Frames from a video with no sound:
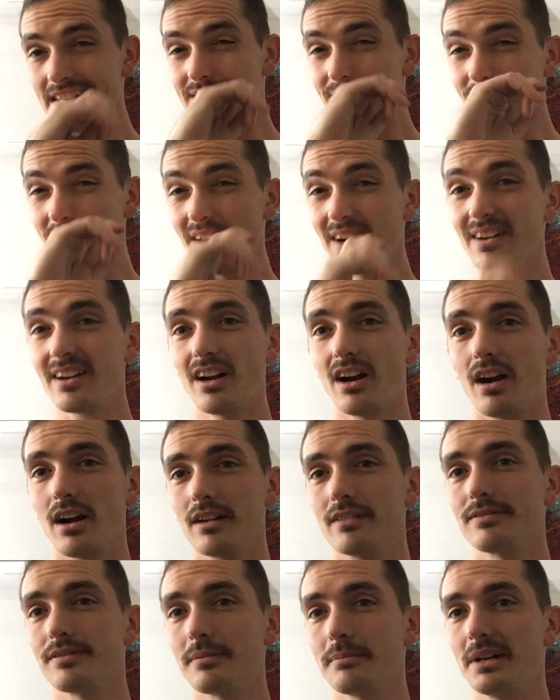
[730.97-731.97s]
It's very
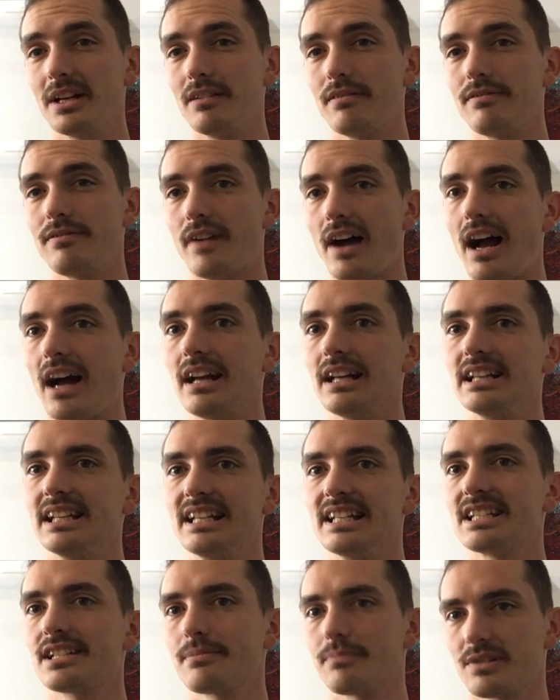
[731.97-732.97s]
hard for me to find
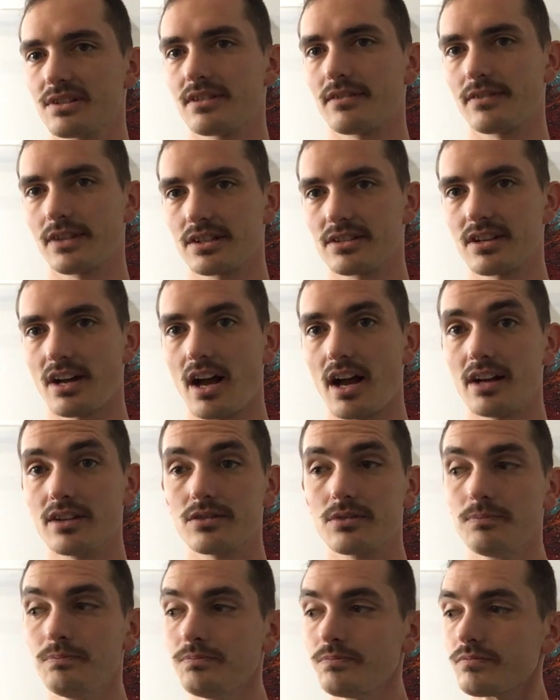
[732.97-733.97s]
this specific
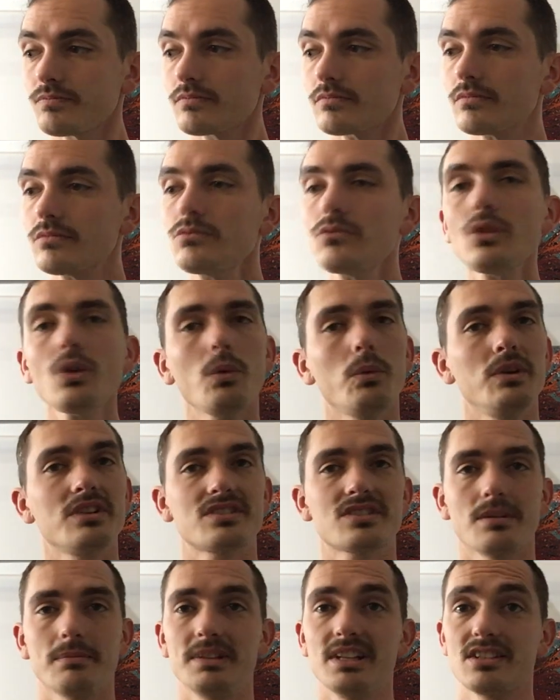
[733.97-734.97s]
size with
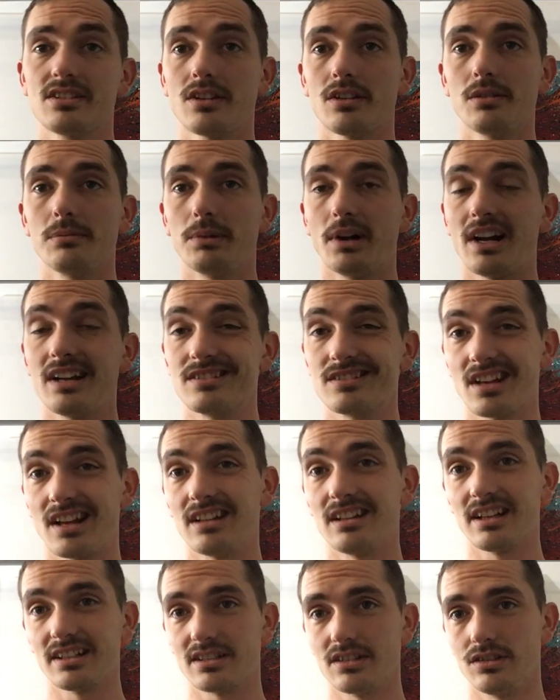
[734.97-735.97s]
some of these other brands that I
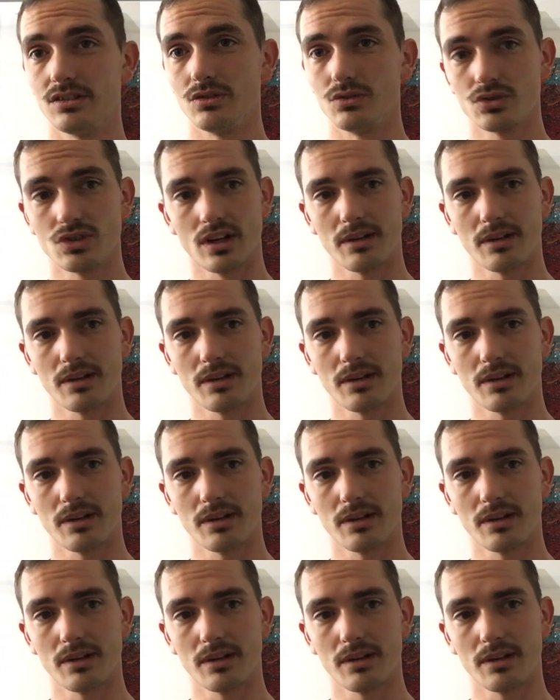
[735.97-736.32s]
like to use.